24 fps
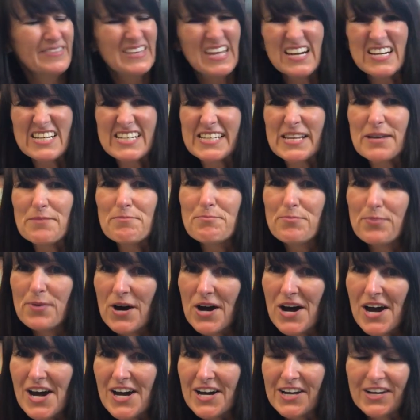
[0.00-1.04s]
There is a
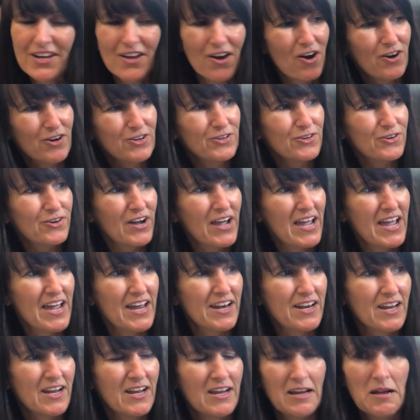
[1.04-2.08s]
bird on your
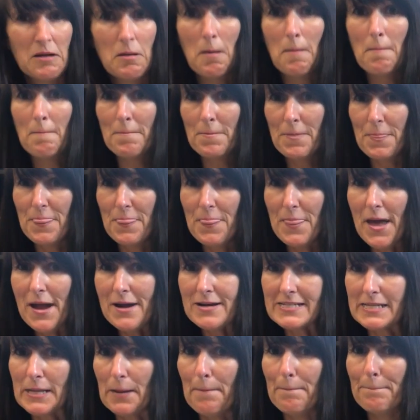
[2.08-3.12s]
head. There
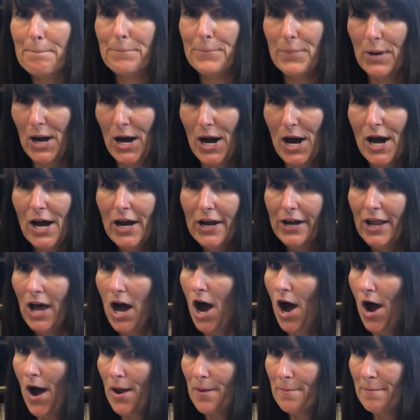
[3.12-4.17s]
is a bird
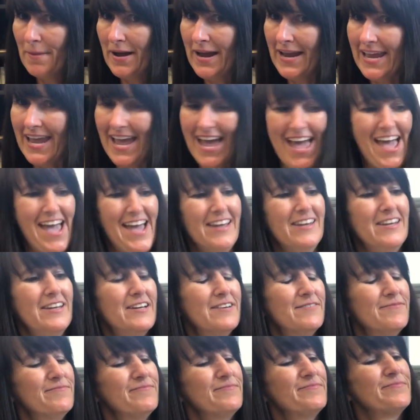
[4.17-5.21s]
on my head.
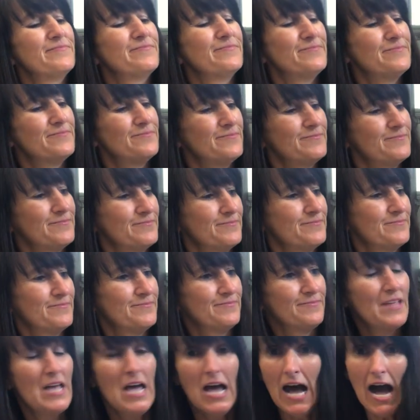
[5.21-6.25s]

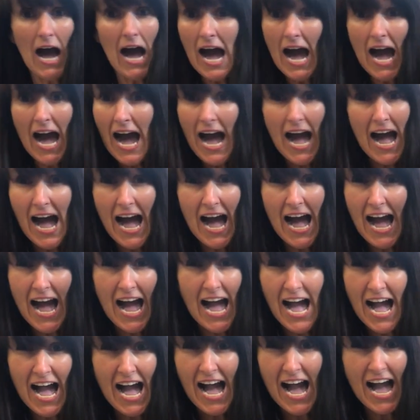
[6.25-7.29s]

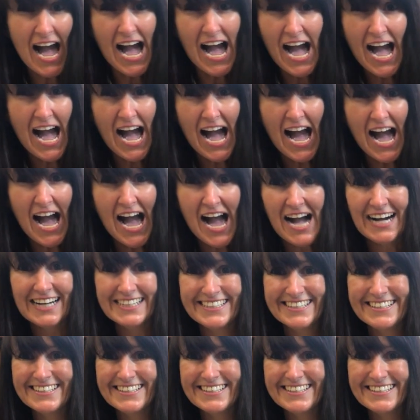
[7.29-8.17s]
Ah!